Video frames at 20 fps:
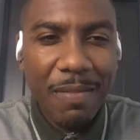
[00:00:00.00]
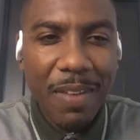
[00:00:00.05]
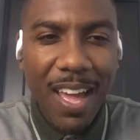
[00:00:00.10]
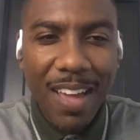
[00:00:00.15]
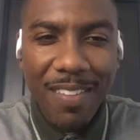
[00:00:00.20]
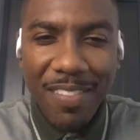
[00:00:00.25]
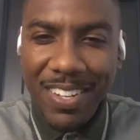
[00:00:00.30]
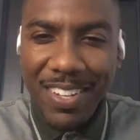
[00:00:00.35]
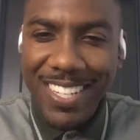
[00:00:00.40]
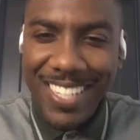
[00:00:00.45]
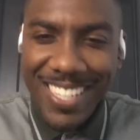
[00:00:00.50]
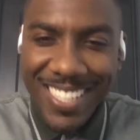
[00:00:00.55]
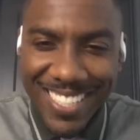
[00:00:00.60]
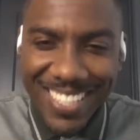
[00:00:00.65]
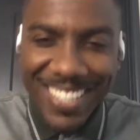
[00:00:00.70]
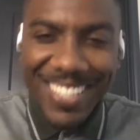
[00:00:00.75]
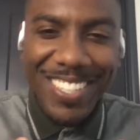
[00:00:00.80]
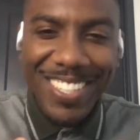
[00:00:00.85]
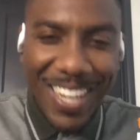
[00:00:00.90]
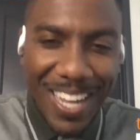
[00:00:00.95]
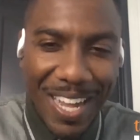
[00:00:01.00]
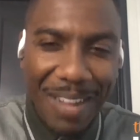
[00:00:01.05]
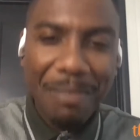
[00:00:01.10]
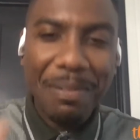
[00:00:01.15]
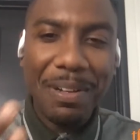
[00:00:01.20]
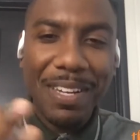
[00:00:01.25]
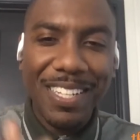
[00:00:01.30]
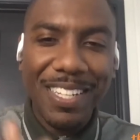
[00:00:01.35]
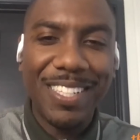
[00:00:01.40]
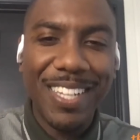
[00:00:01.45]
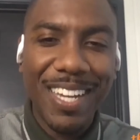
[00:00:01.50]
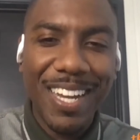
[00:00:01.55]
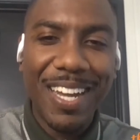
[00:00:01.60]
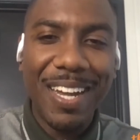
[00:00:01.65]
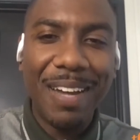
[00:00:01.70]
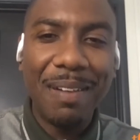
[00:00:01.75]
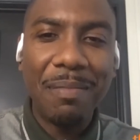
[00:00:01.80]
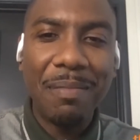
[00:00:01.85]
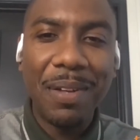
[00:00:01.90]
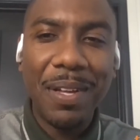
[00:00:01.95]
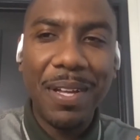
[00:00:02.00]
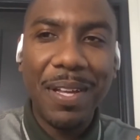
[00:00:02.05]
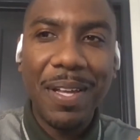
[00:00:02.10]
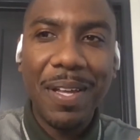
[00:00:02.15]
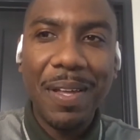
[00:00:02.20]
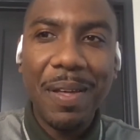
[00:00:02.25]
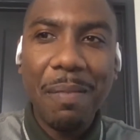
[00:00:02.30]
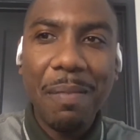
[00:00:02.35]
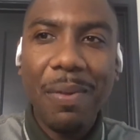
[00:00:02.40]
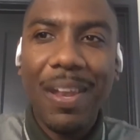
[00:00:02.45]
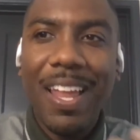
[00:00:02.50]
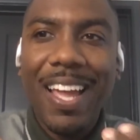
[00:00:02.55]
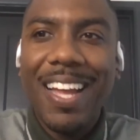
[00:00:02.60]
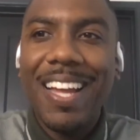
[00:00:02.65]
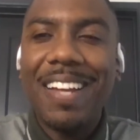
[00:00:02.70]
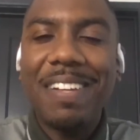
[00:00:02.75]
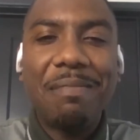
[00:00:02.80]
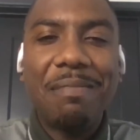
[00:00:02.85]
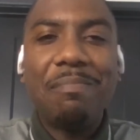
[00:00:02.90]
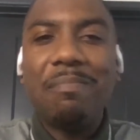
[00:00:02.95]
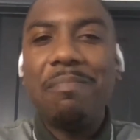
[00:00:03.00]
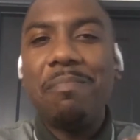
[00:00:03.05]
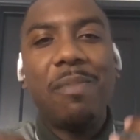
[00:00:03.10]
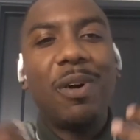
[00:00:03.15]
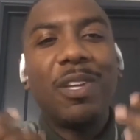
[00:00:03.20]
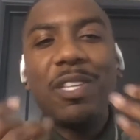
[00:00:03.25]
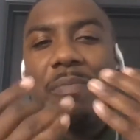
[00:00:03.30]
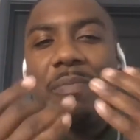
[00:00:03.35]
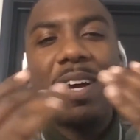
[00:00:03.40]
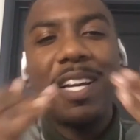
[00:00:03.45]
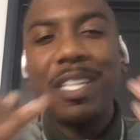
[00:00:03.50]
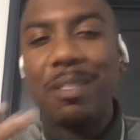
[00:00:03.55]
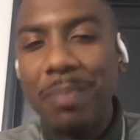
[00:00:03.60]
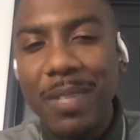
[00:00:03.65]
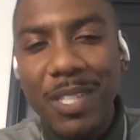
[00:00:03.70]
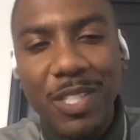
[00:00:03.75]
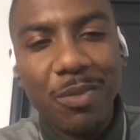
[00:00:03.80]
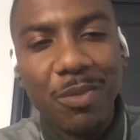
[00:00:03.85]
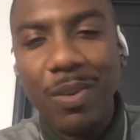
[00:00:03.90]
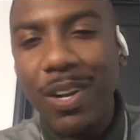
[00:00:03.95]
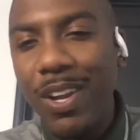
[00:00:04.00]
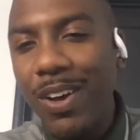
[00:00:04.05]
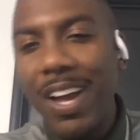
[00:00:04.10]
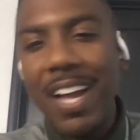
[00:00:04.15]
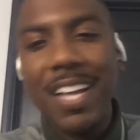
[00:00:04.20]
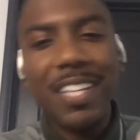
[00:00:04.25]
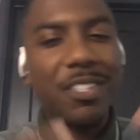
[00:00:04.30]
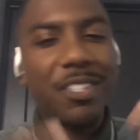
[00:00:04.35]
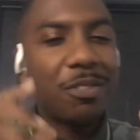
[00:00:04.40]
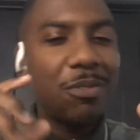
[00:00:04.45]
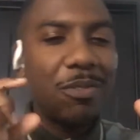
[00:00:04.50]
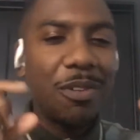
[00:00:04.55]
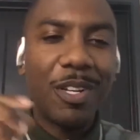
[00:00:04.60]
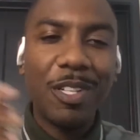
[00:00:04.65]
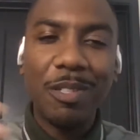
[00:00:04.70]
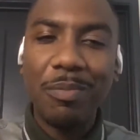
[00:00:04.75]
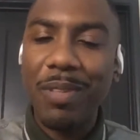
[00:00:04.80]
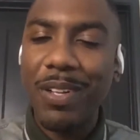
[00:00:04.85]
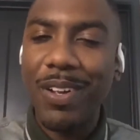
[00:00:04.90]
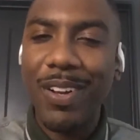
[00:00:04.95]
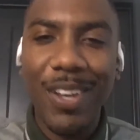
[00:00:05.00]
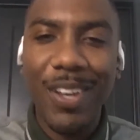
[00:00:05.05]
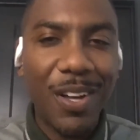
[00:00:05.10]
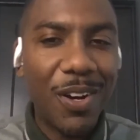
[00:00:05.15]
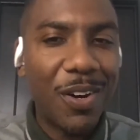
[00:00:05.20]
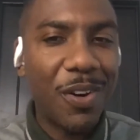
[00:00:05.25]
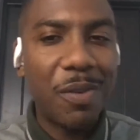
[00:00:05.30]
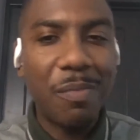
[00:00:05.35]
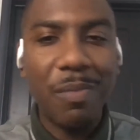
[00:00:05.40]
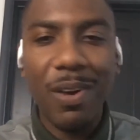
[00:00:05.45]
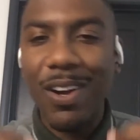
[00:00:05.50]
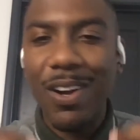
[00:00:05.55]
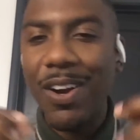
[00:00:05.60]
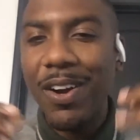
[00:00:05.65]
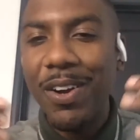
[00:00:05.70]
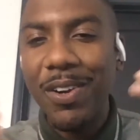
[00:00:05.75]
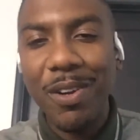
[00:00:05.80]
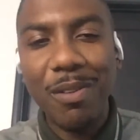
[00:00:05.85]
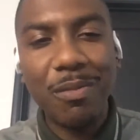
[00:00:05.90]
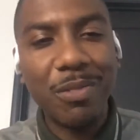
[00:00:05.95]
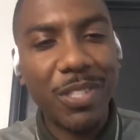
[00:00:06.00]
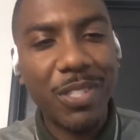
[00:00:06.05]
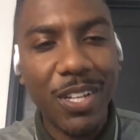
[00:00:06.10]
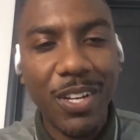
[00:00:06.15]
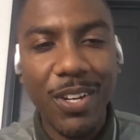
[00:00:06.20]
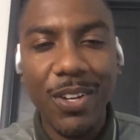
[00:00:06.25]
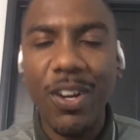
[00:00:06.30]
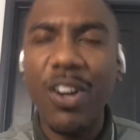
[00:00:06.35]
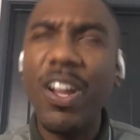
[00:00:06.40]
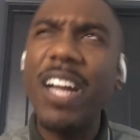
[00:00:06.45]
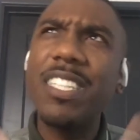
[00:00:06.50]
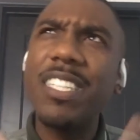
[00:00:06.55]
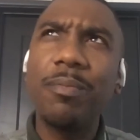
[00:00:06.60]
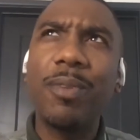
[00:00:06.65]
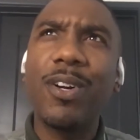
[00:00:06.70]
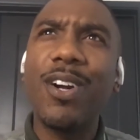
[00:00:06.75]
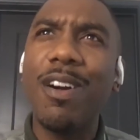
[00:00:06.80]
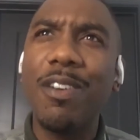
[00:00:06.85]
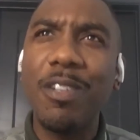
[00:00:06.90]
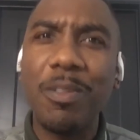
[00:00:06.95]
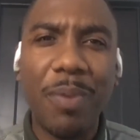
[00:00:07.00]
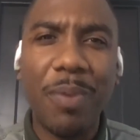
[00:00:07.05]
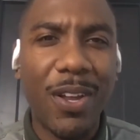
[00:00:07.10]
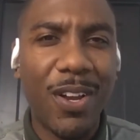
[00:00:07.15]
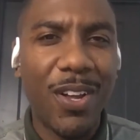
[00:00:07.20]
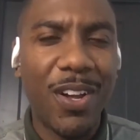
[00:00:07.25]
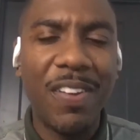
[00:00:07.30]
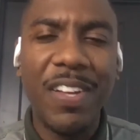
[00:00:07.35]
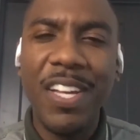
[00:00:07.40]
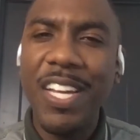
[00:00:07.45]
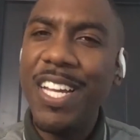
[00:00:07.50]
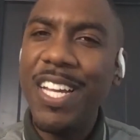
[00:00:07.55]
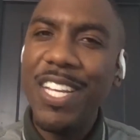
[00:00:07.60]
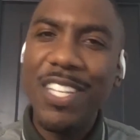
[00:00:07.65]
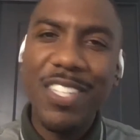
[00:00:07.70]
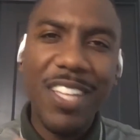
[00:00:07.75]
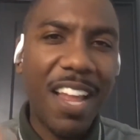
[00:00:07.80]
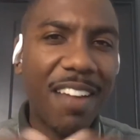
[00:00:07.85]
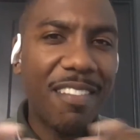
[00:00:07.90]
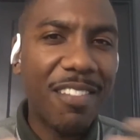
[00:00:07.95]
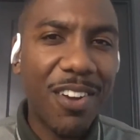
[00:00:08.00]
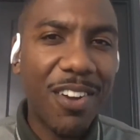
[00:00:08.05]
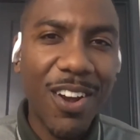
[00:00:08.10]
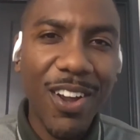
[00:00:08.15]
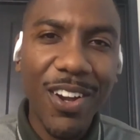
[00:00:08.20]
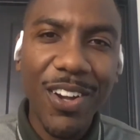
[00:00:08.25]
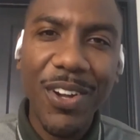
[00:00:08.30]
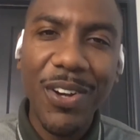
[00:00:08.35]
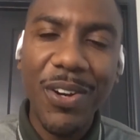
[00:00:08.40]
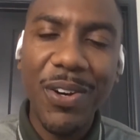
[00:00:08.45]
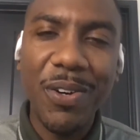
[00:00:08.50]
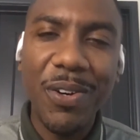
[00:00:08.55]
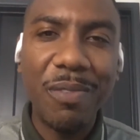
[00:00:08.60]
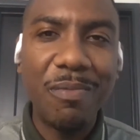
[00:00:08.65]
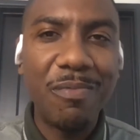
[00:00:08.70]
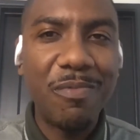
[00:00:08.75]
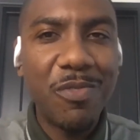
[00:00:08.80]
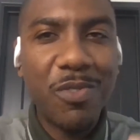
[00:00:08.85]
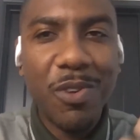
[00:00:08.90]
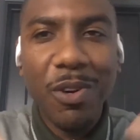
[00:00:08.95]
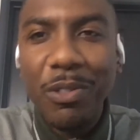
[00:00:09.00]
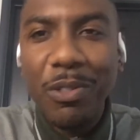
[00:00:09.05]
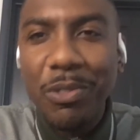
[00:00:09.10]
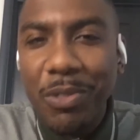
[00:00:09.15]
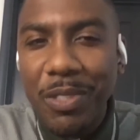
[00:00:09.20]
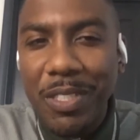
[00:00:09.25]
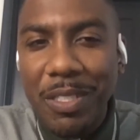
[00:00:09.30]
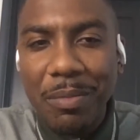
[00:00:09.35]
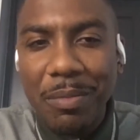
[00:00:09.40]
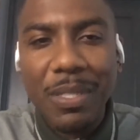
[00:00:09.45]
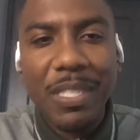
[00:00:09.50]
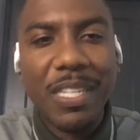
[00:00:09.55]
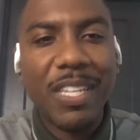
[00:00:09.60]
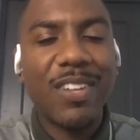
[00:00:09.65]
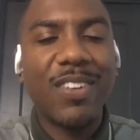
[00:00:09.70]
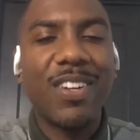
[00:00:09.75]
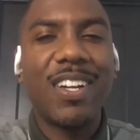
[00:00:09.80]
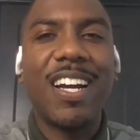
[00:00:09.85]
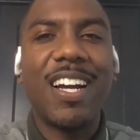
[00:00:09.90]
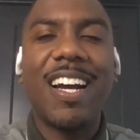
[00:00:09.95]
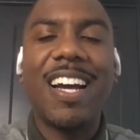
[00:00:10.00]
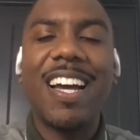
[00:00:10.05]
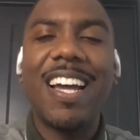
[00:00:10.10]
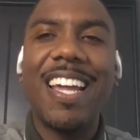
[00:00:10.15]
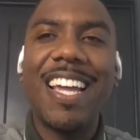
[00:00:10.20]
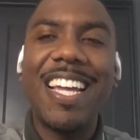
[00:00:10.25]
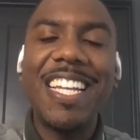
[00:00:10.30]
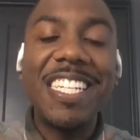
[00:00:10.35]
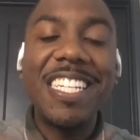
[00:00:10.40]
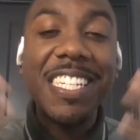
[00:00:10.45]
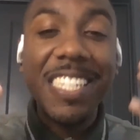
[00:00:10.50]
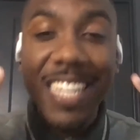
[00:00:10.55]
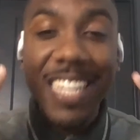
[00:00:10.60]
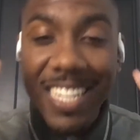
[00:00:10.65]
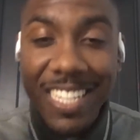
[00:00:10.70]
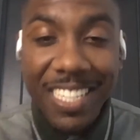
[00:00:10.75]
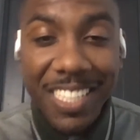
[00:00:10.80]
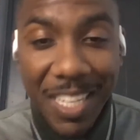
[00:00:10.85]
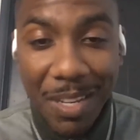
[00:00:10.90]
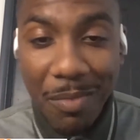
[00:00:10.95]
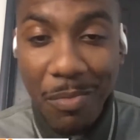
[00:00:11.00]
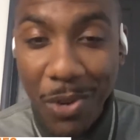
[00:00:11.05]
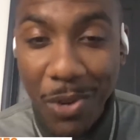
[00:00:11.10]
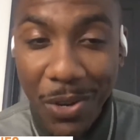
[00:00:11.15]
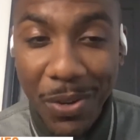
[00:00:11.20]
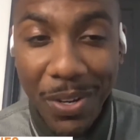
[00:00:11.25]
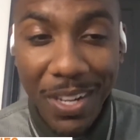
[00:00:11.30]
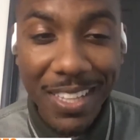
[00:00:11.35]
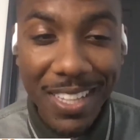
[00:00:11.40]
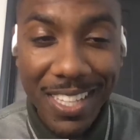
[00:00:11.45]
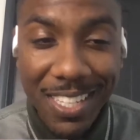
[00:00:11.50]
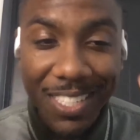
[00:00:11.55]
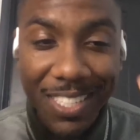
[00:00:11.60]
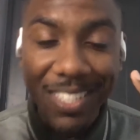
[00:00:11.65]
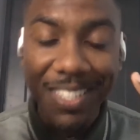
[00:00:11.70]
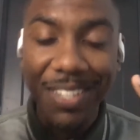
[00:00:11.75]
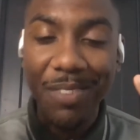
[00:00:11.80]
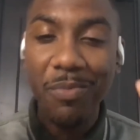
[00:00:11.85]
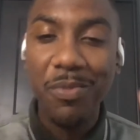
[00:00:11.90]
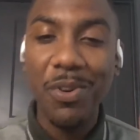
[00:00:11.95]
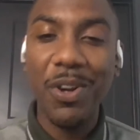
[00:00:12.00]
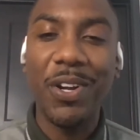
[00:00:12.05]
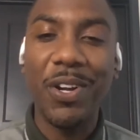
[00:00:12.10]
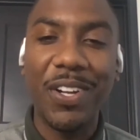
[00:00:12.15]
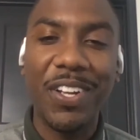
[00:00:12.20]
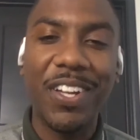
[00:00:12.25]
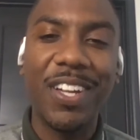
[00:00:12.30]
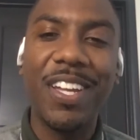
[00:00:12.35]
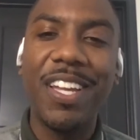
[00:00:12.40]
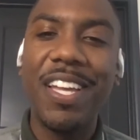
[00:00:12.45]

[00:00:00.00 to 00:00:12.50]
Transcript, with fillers: I have a decent job, a good job, but like most of my expenses were low. I had student loans, but they're low. My car note was low. Actually, my car was paid off. I have a car note, groceries. I'm a single guy. It just didn't seem real that this could work.